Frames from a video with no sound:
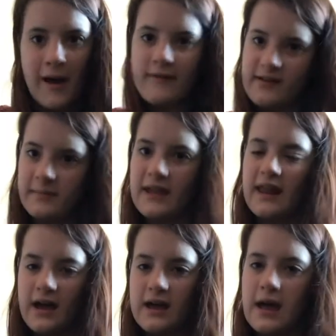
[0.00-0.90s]
family
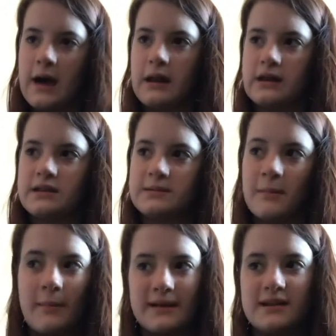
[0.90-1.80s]
and I and some
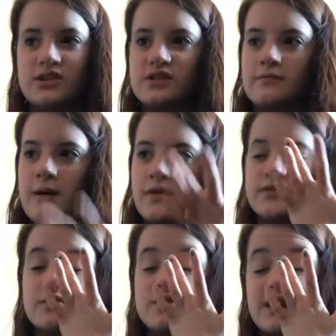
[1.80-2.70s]
of my teachers from my old
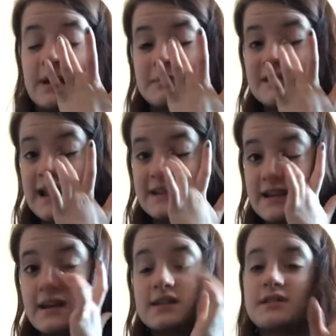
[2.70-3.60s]
school think I'm
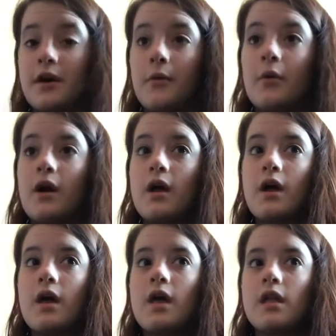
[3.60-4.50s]
dyslexic, so
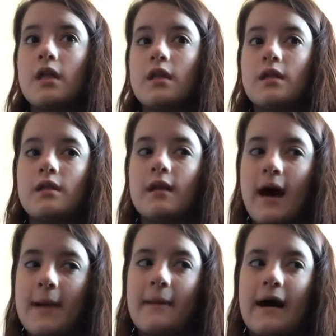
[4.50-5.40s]
the
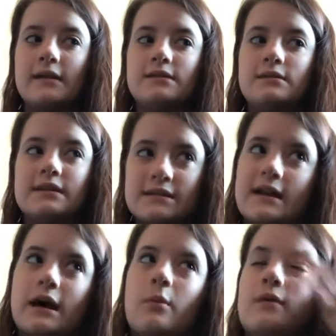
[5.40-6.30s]
iPad is going
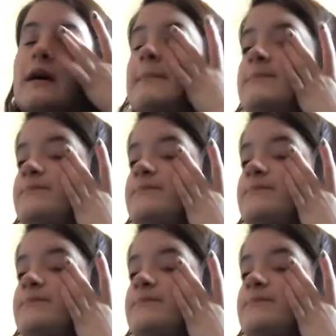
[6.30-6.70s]
to help with that.